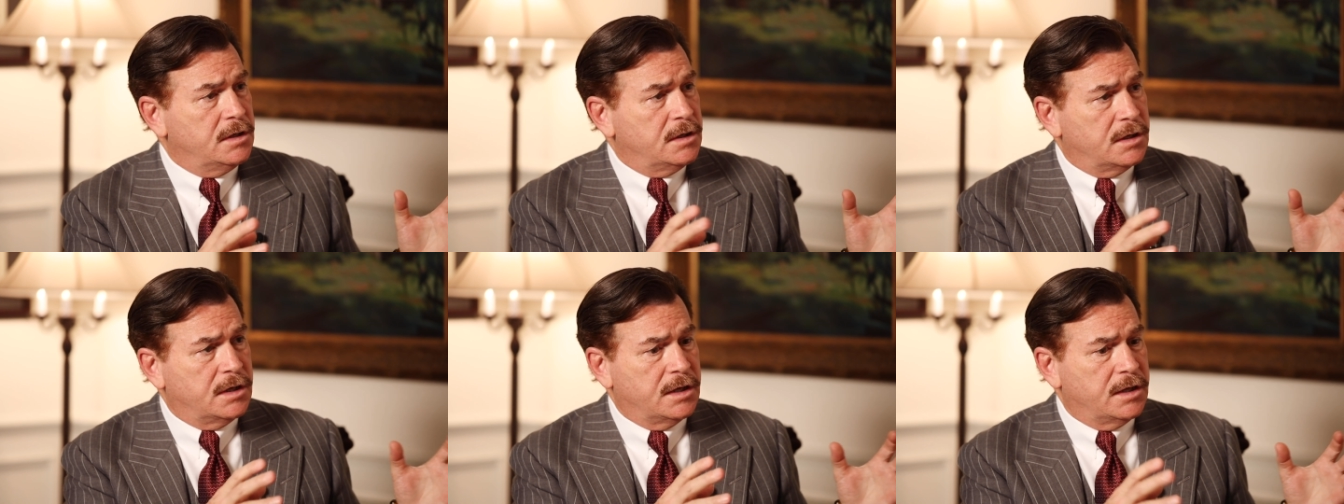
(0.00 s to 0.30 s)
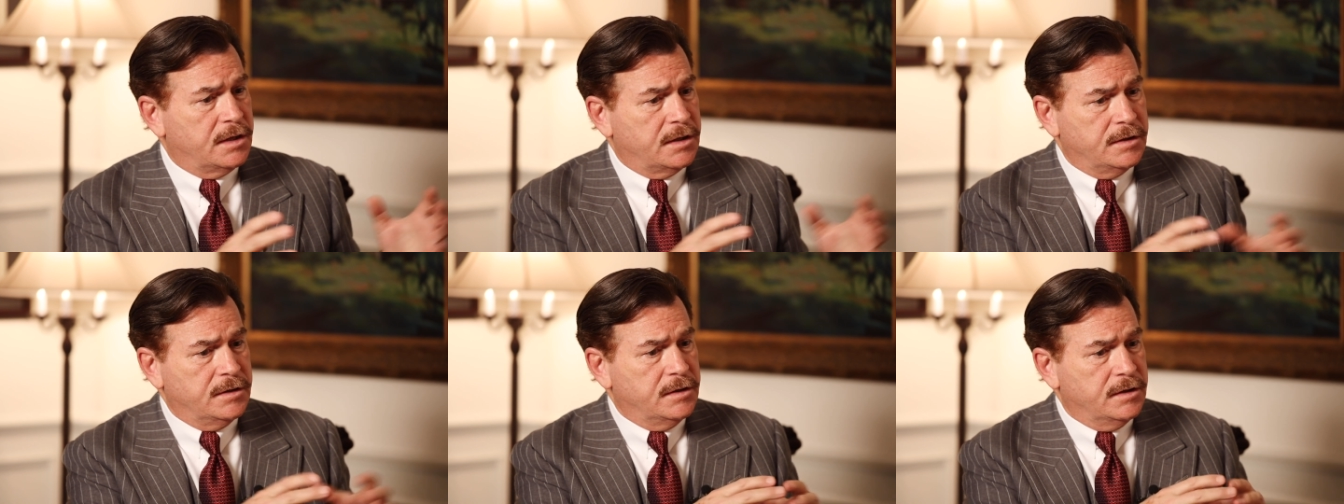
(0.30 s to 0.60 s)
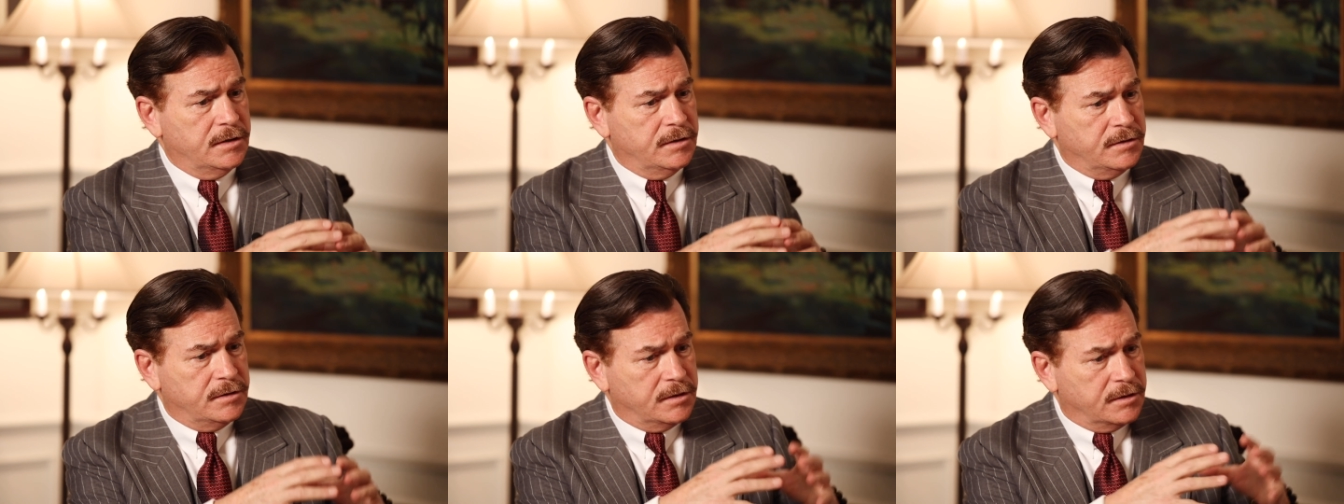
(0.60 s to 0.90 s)

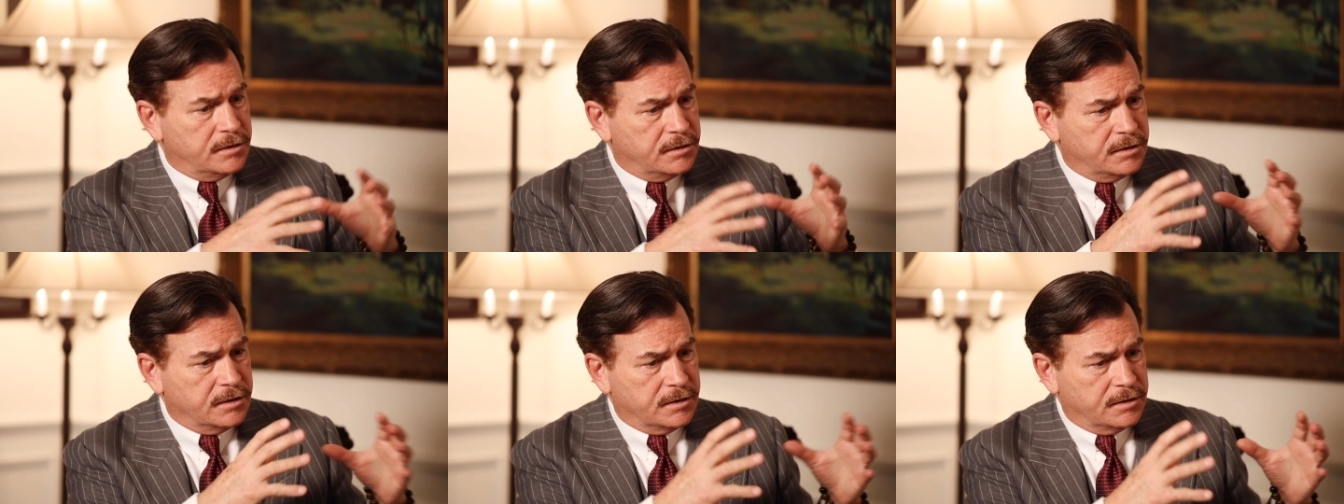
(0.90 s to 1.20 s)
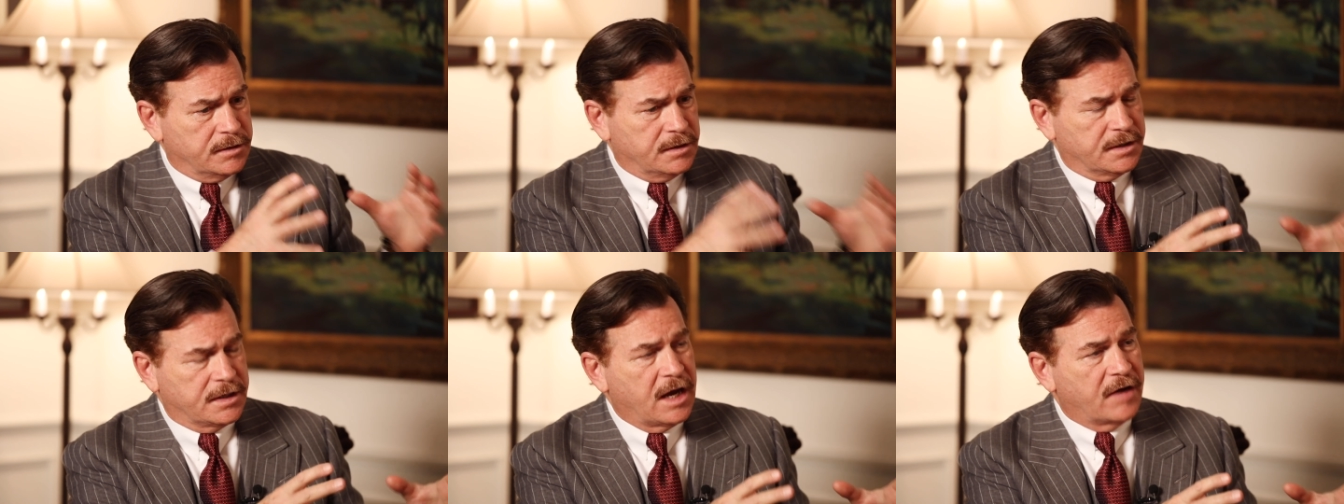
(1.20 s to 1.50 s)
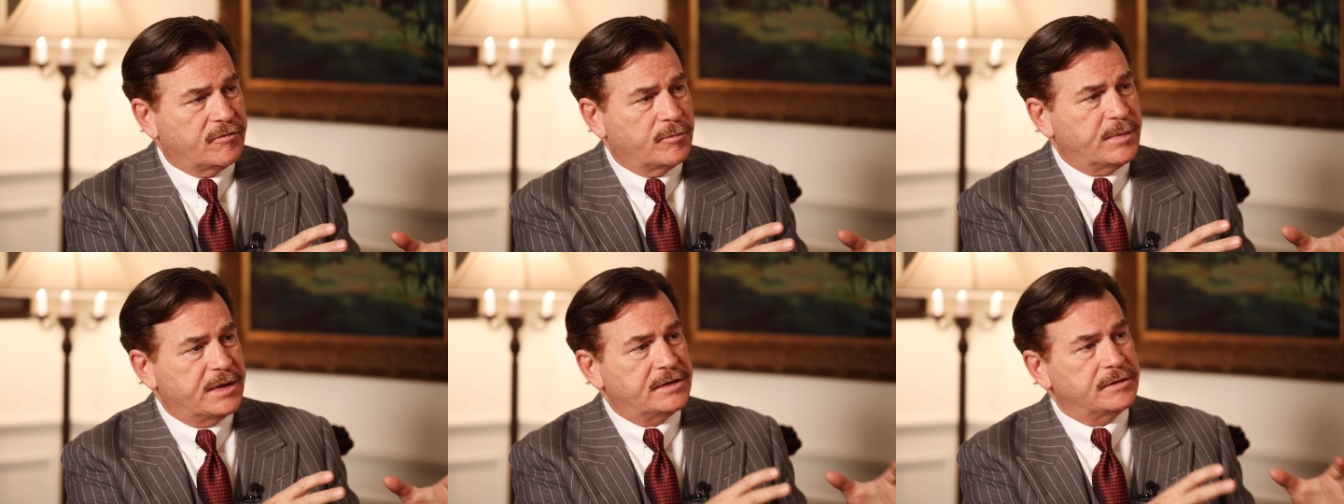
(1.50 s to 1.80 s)
the
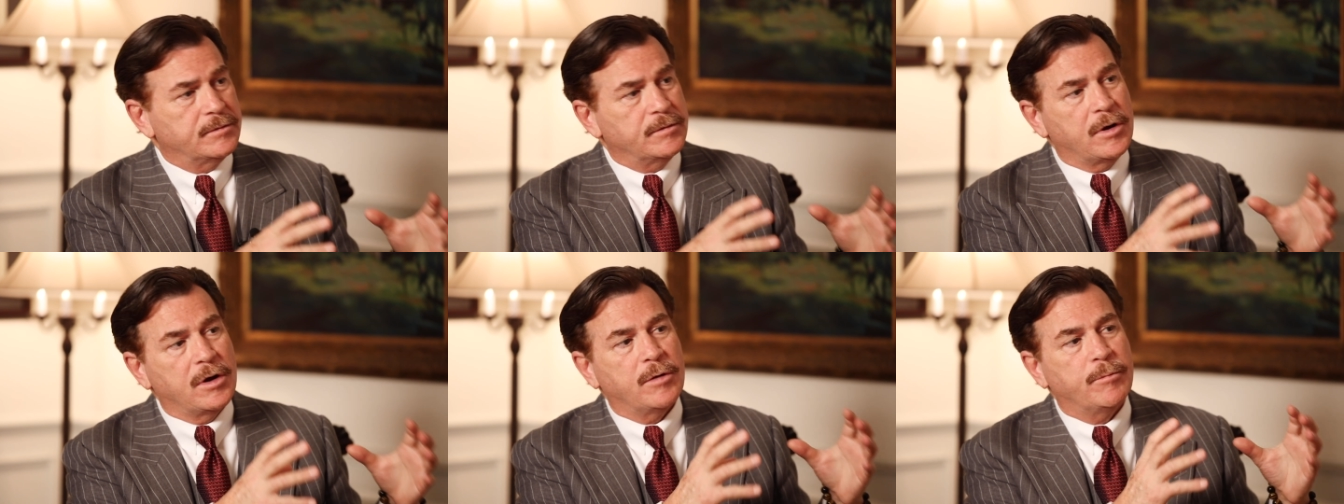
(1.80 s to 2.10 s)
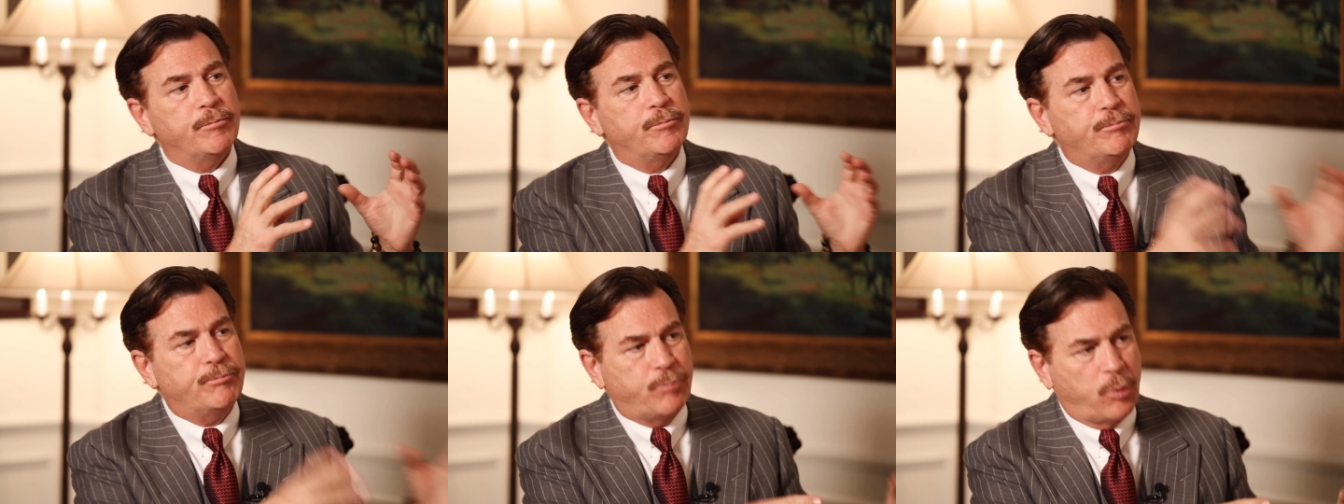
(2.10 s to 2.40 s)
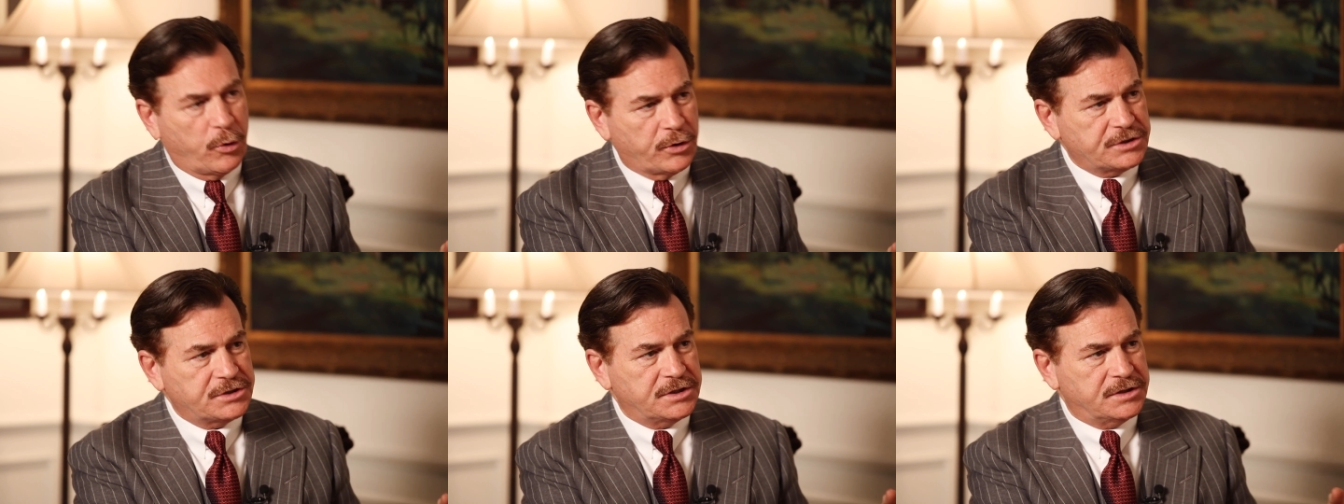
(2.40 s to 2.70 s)
government
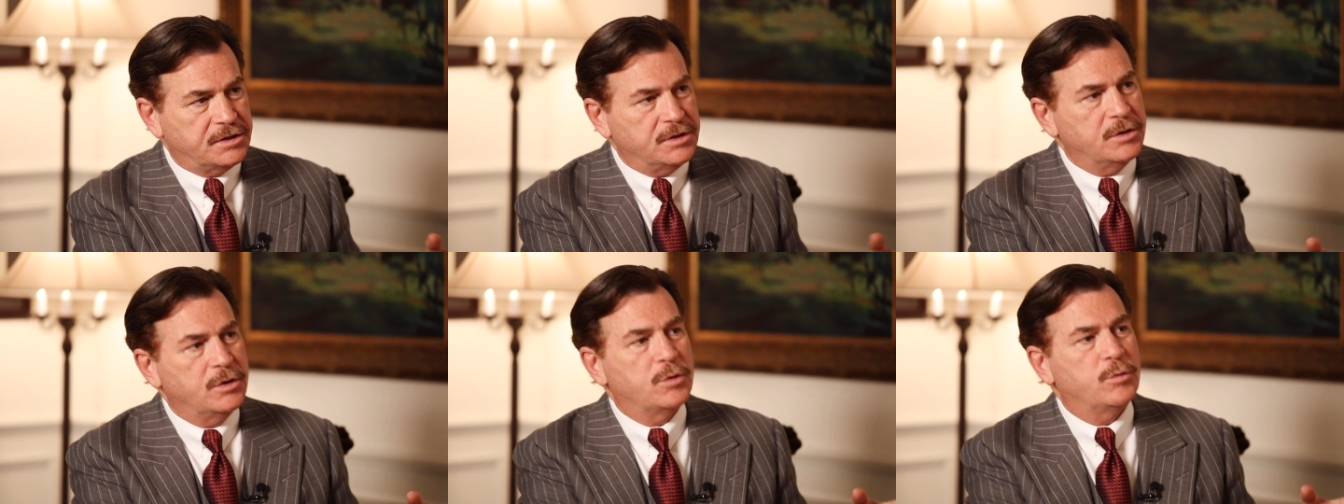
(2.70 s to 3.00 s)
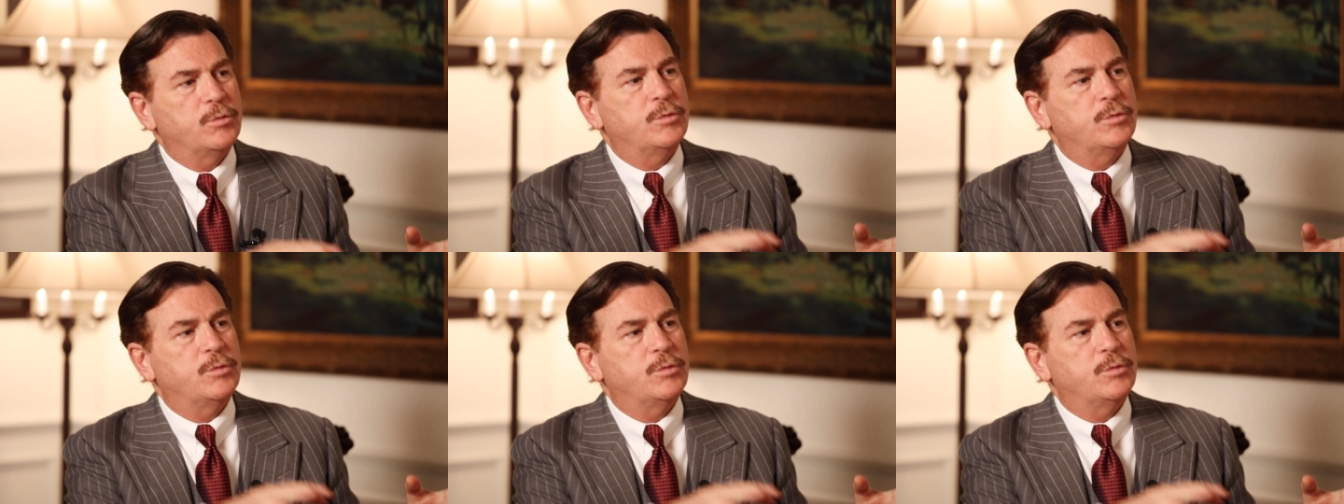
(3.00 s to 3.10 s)
portion,